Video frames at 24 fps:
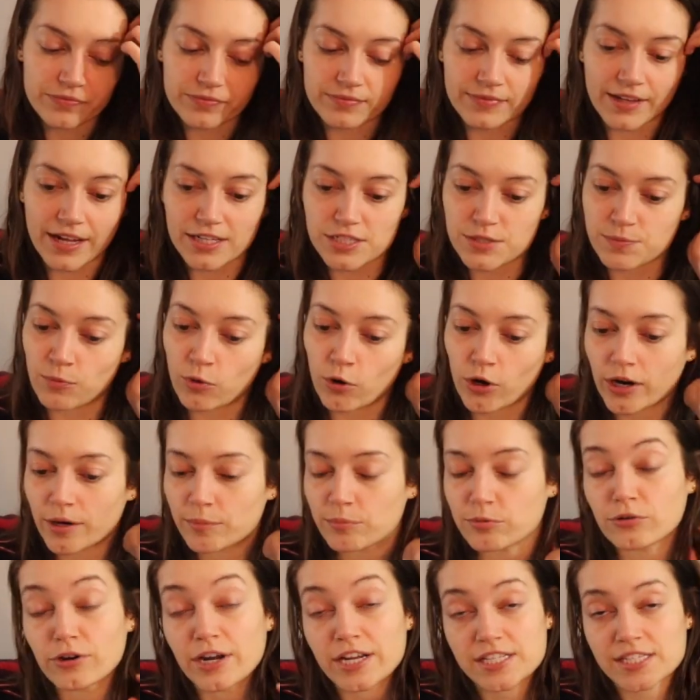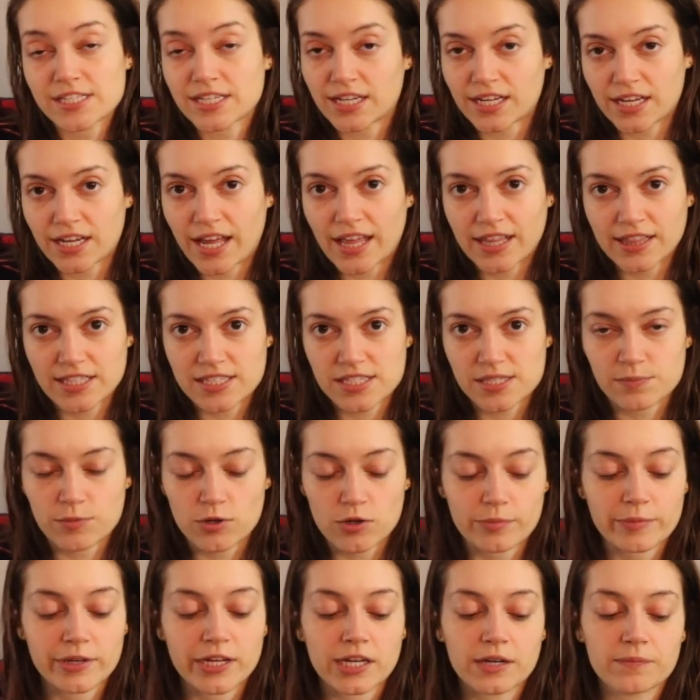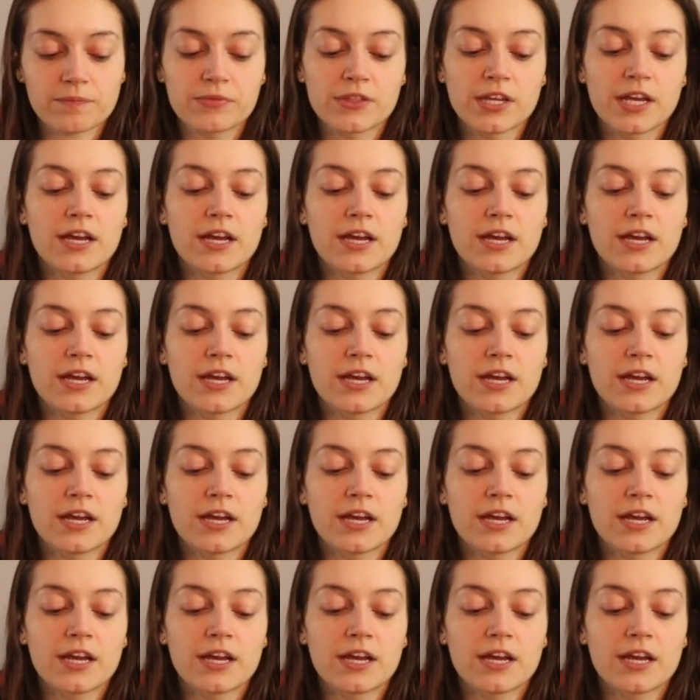That's more pressing at this moment.